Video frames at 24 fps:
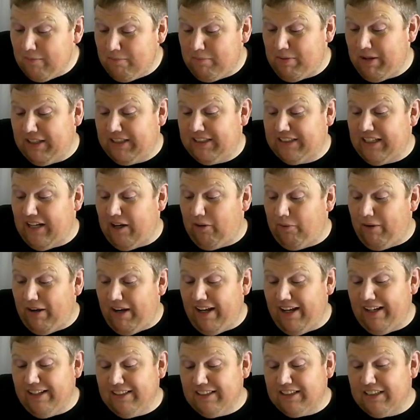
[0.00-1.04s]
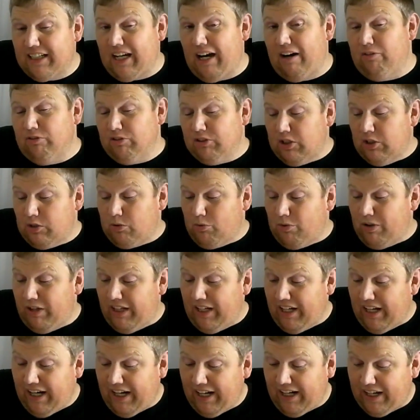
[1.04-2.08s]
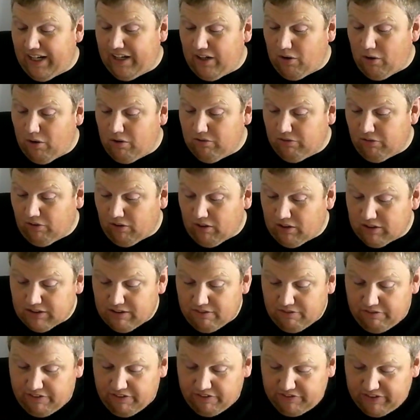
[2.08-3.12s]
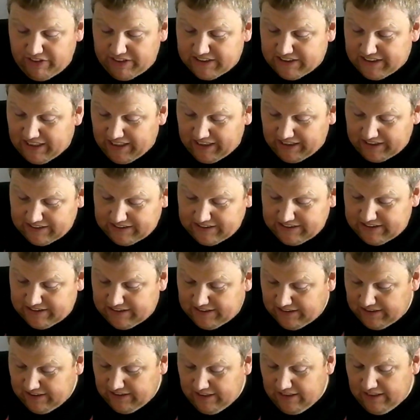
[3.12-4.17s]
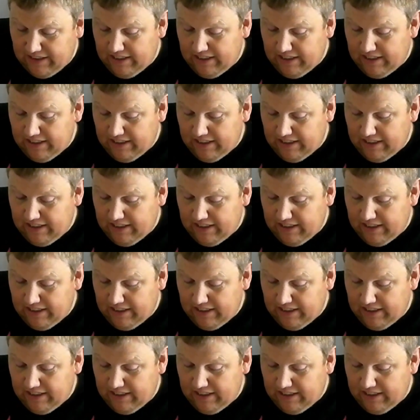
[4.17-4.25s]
Penn State wins, covers the 28, and over on the 56.